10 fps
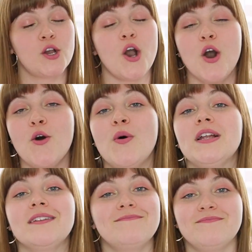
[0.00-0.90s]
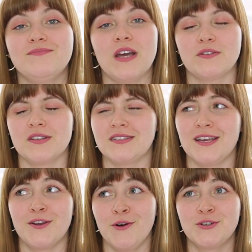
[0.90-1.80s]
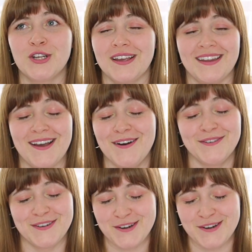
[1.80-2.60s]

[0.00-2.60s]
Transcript: go I was gonna say go check it out.